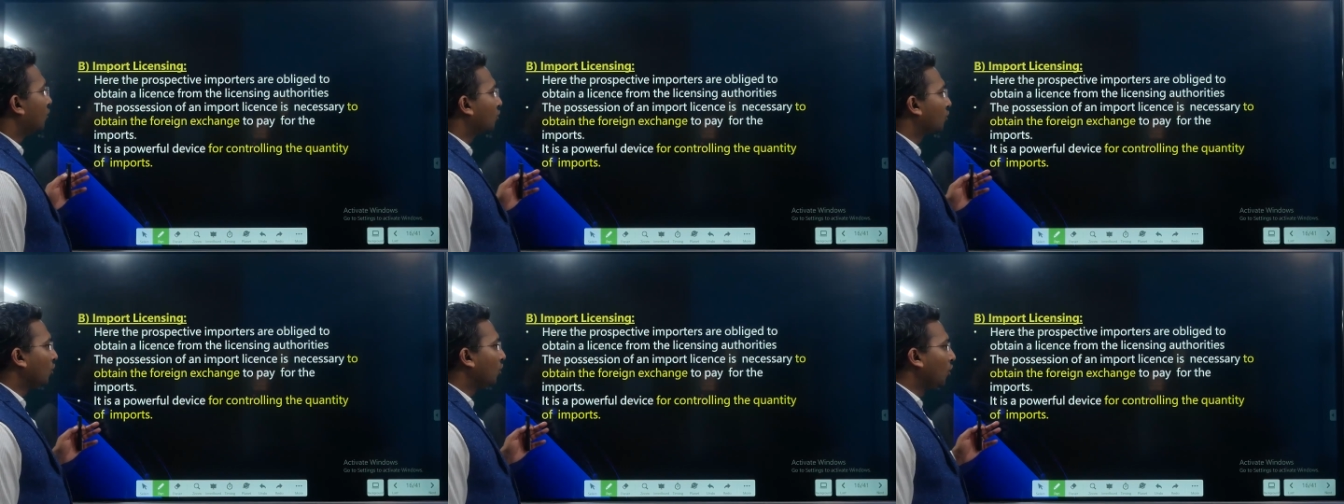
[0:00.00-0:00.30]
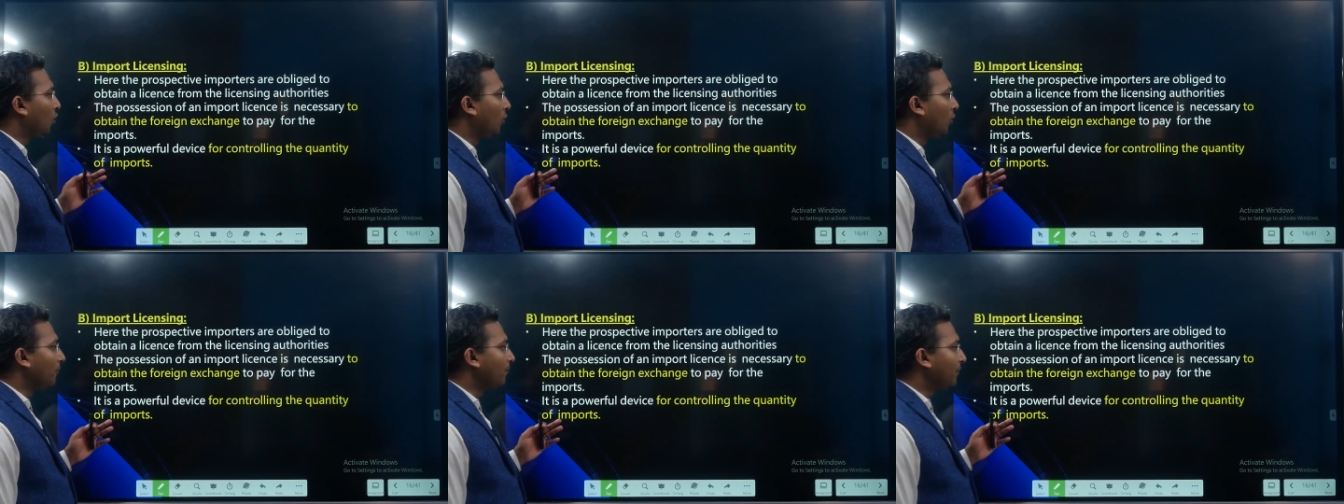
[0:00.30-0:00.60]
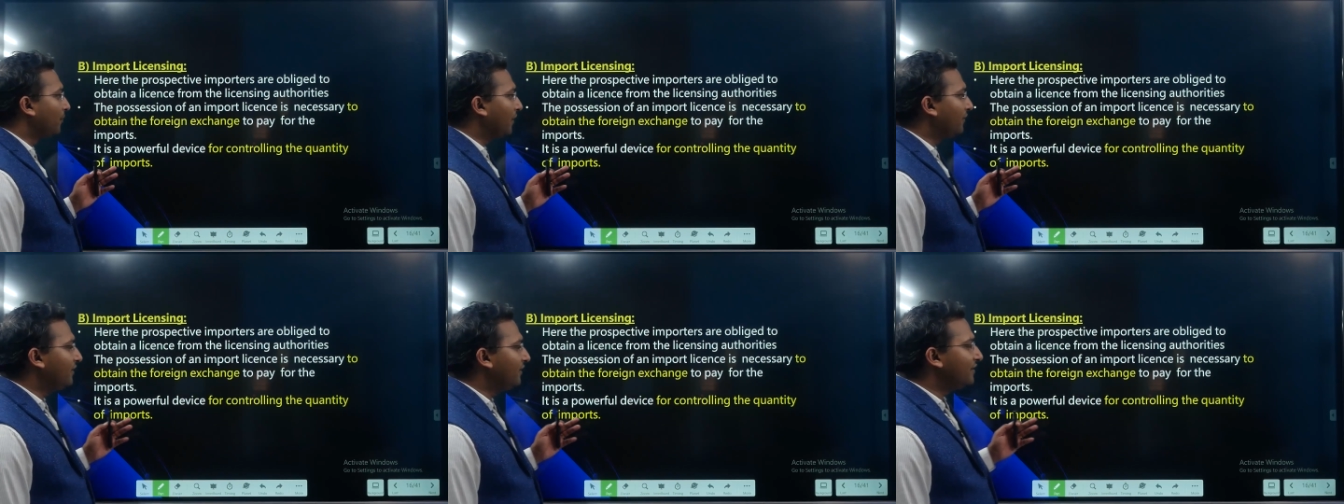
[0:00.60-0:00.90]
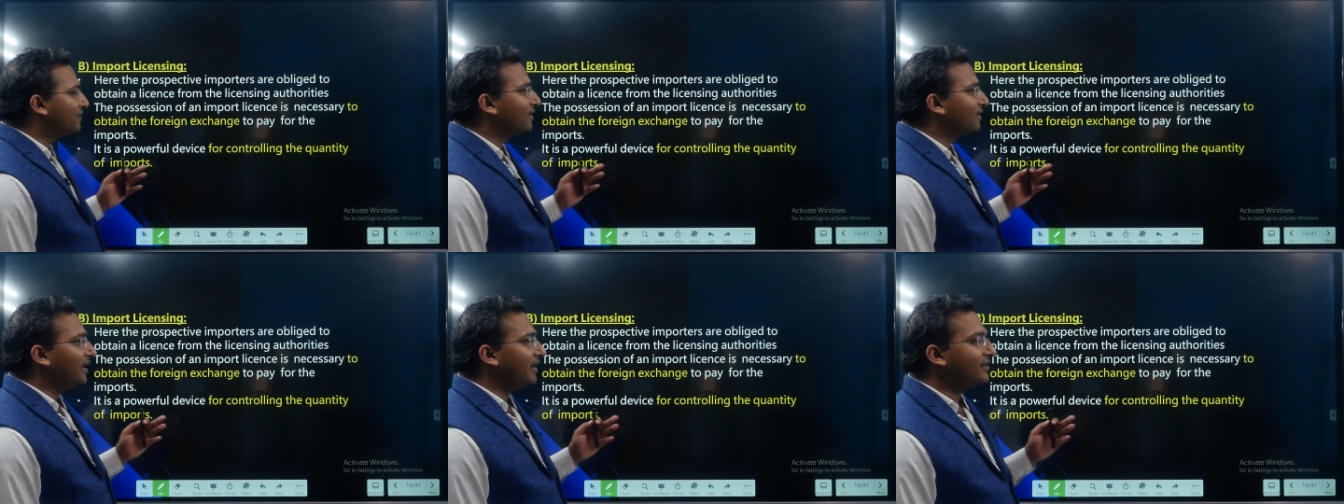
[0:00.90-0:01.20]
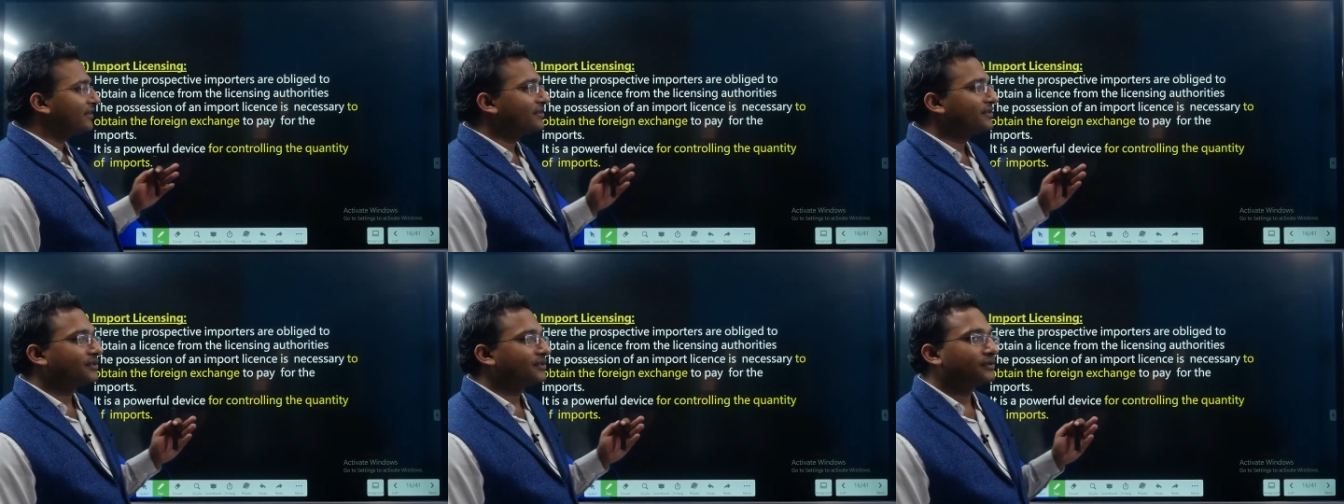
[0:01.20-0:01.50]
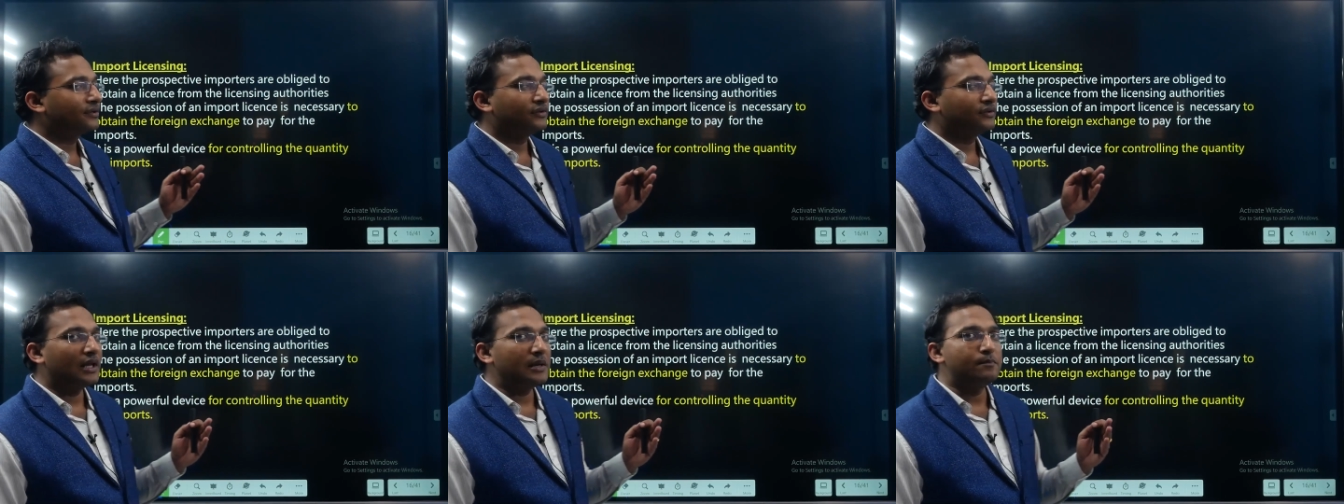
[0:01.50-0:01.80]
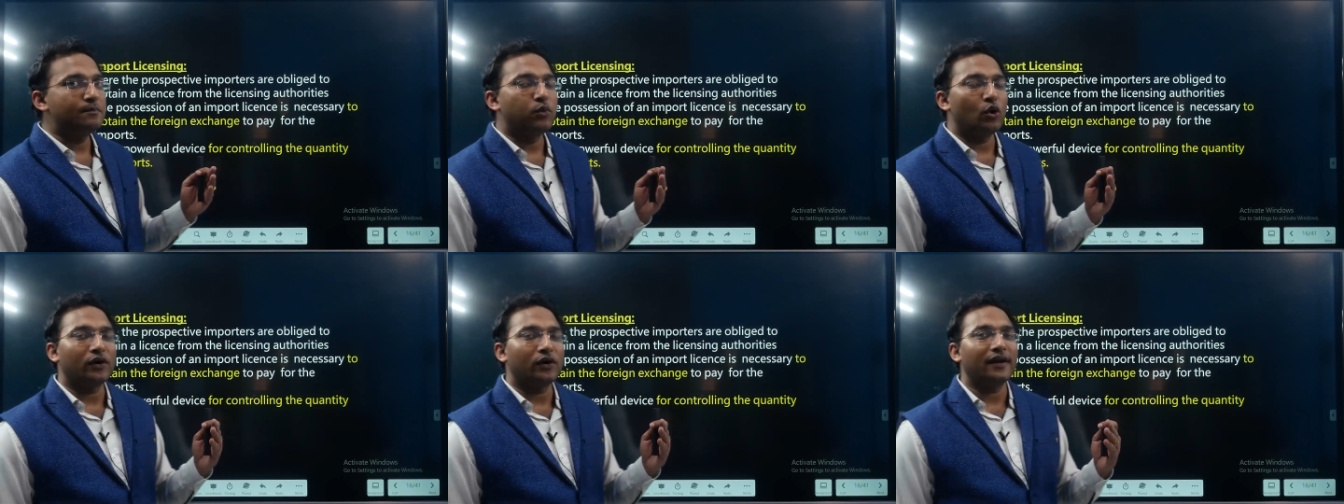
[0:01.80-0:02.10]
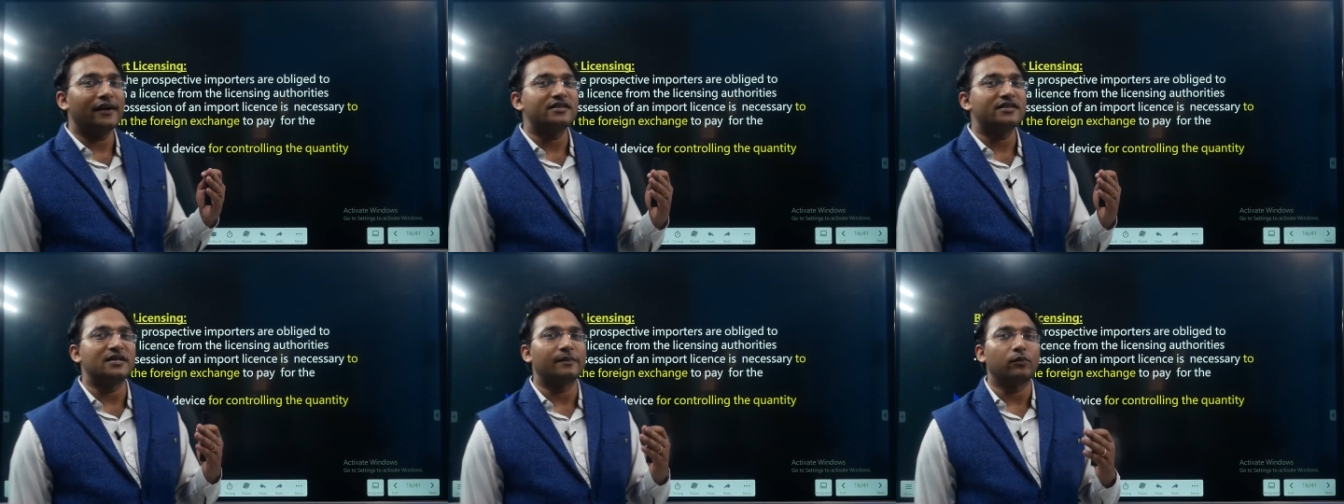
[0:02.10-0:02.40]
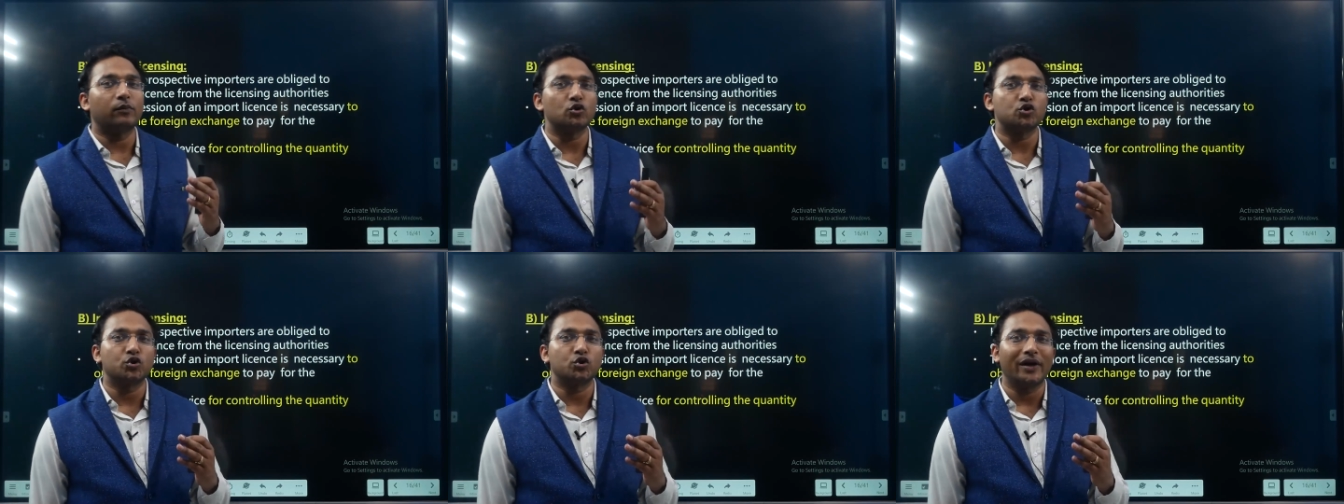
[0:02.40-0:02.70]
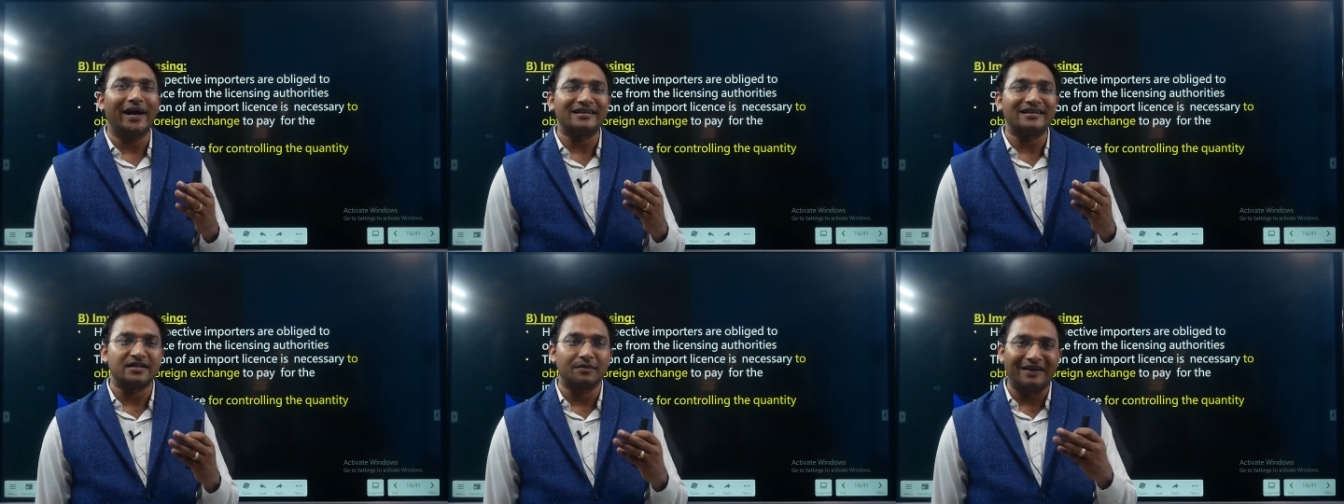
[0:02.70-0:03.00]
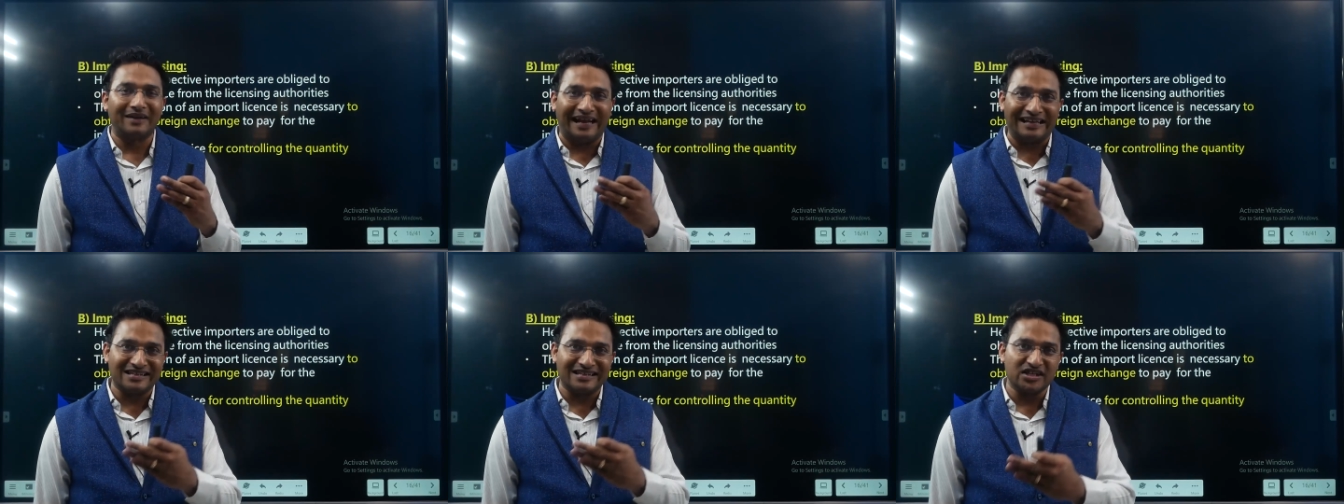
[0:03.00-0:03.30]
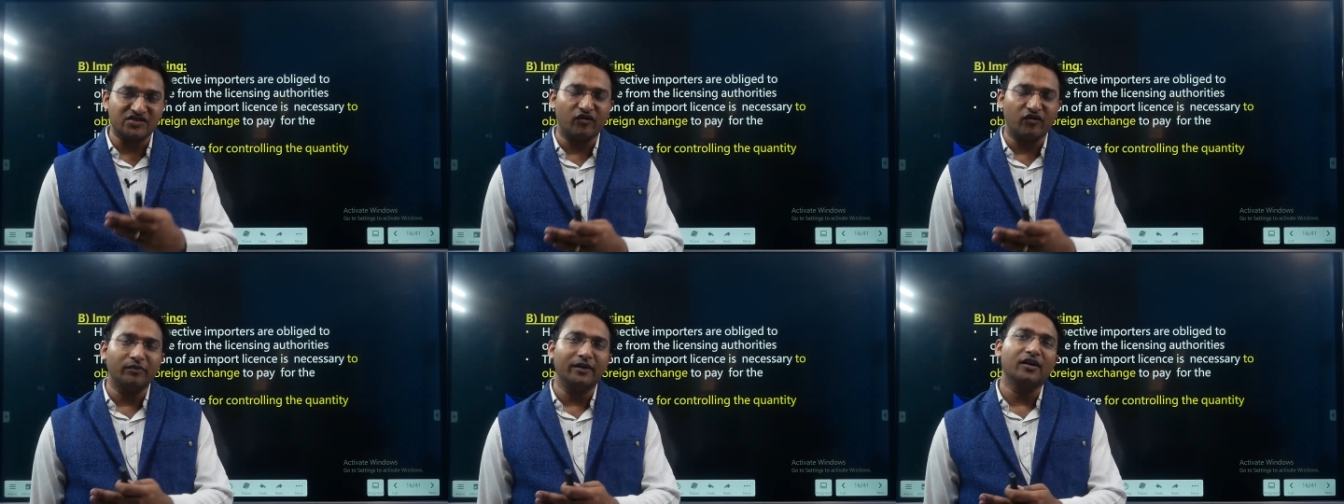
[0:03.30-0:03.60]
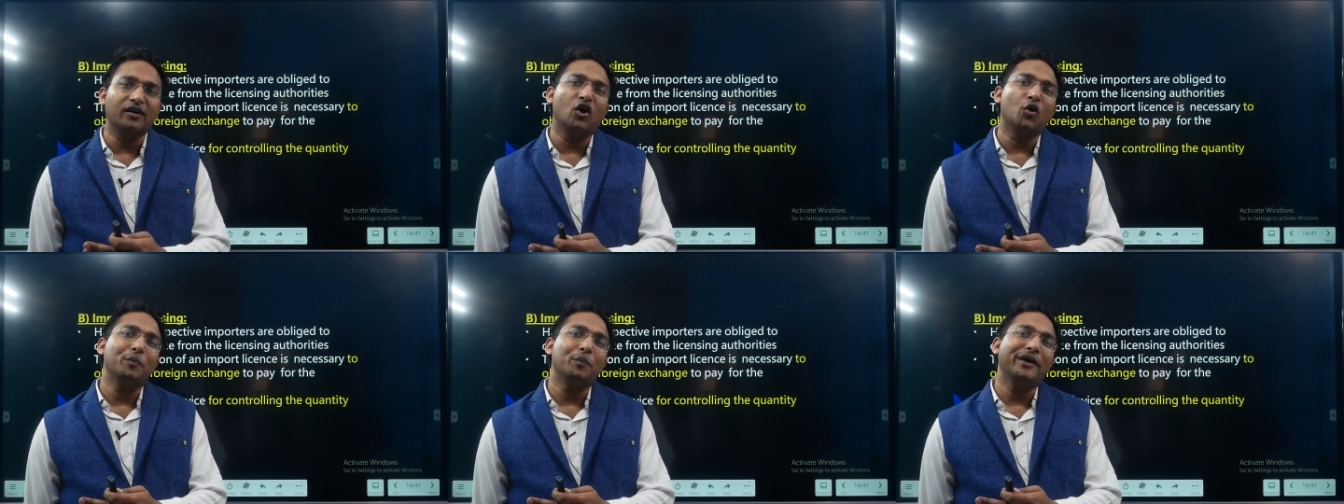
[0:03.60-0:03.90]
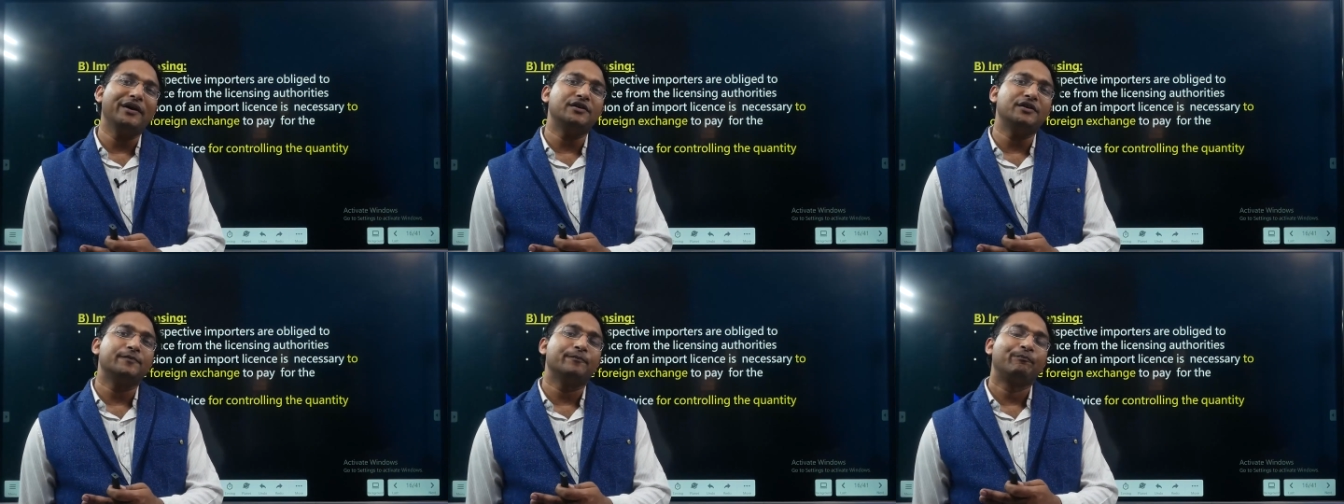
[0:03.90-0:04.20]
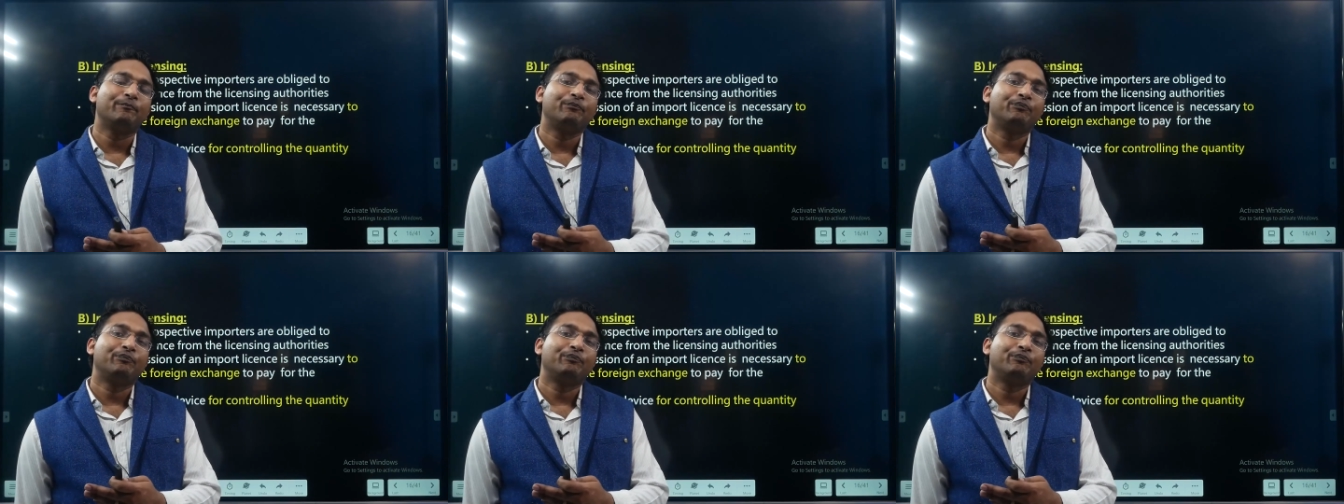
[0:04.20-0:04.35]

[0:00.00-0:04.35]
So in this case, the importer is supposed to get some license from the government,